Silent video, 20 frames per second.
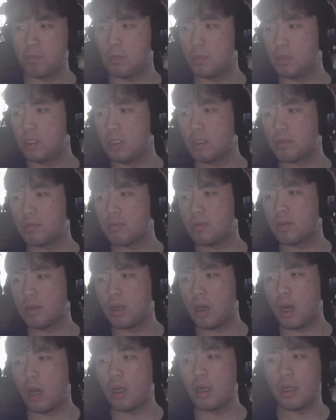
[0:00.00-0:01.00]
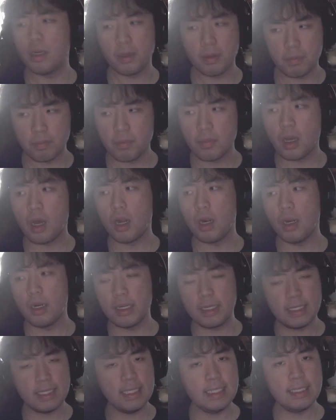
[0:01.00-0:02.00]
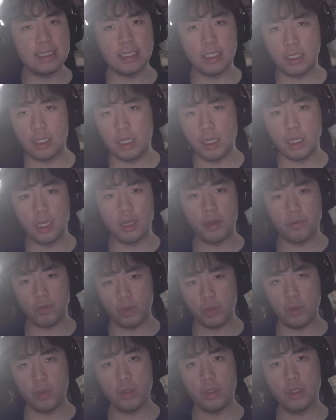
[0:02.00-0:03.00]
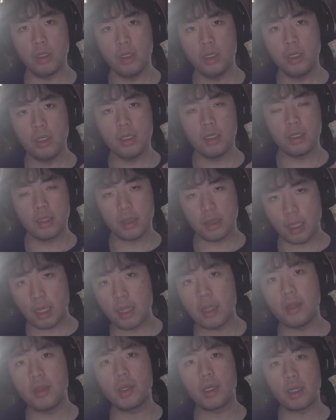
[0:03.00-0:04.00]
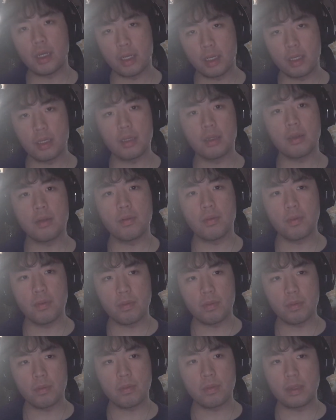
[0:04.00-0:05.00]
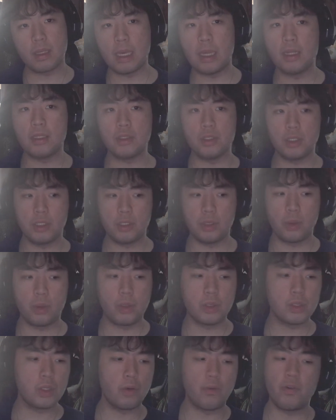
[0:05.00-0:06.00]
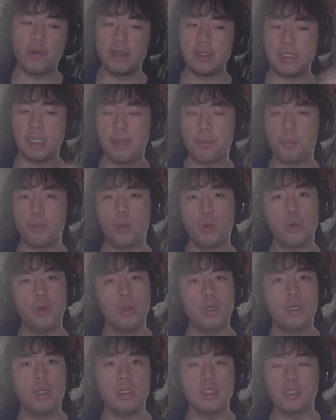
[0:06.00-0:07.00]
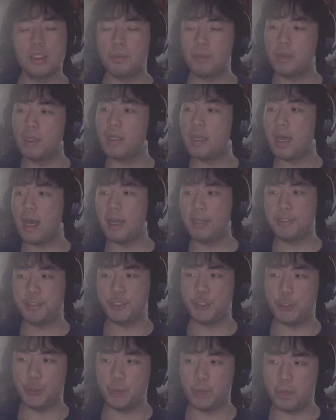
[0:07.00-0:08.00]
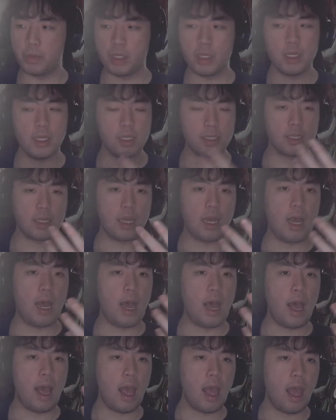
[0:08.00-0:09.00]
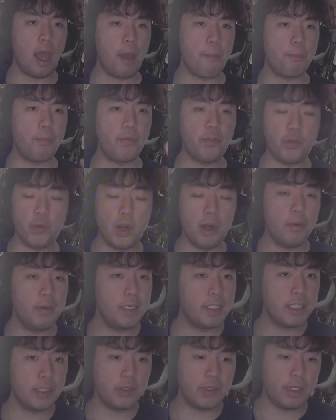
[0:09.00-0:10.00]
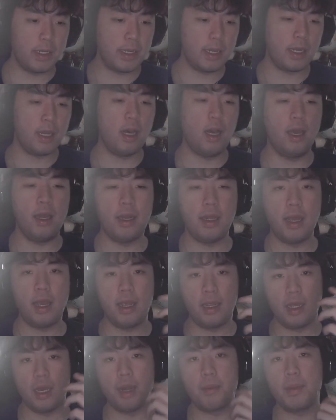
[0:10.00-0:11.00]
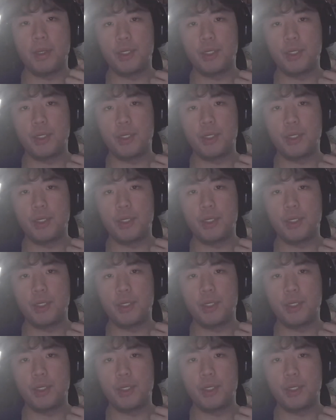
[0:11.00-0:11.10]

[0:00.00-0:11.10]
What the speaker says: just on a decent level, then you can get into the door. So for example, something that I do is before I reach out to any client, I gotta make